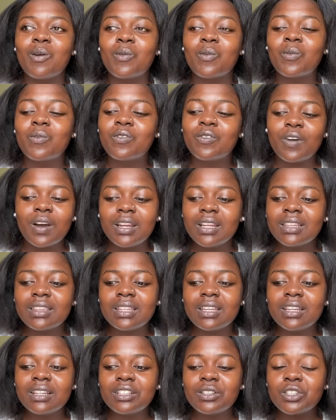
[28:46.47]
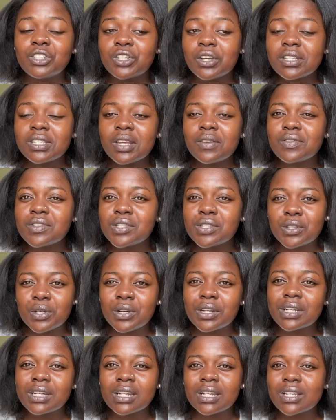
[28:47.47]
funny thing, Joseph's
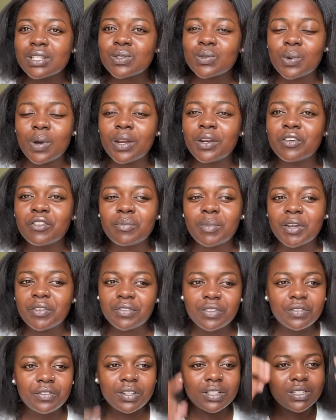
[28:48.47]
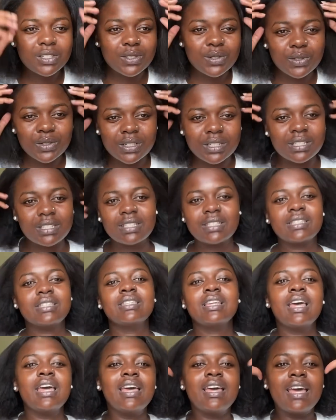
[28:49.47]
story is one of my favorite stories.
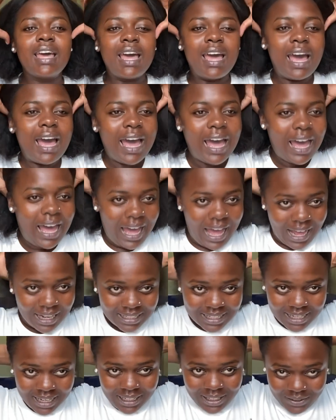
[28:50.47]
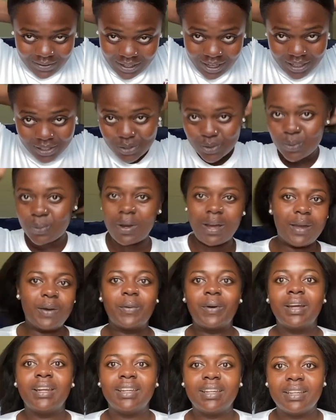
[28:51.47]
I'll tell you guys why
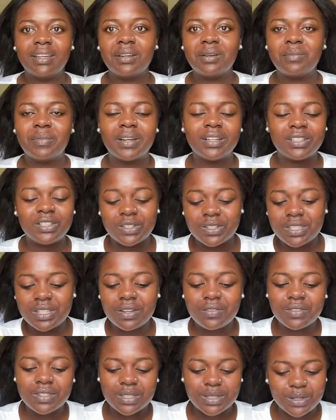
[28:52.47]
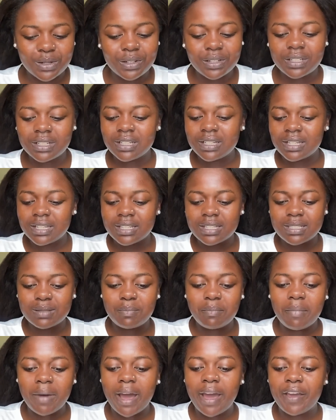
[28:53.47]
one day, but Joseph's story is
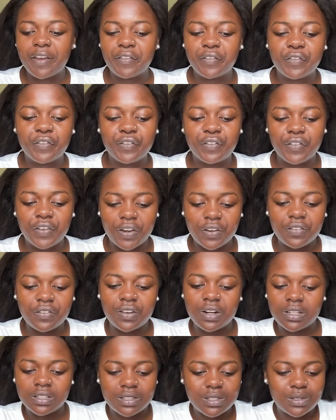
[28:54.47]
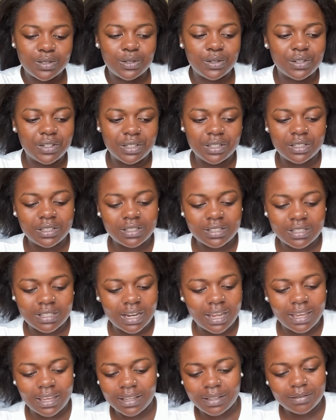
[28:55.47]
my favorite story. It's
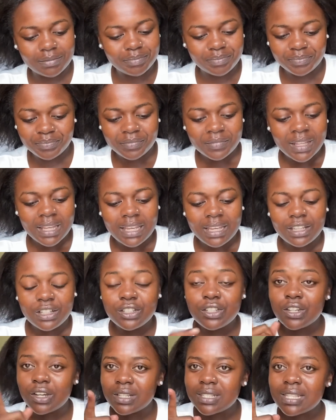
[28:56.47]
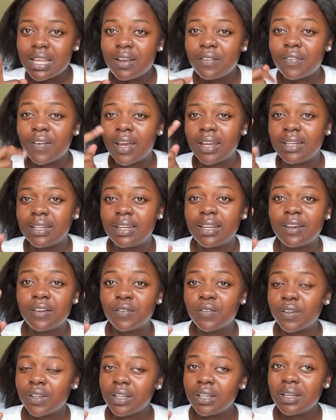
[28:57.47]
like Joseph and
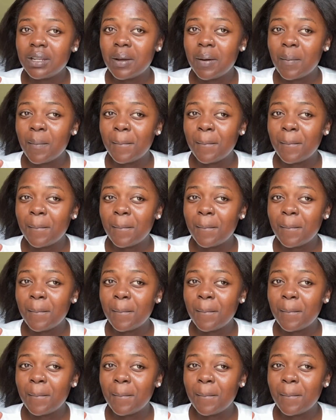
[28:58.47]
David,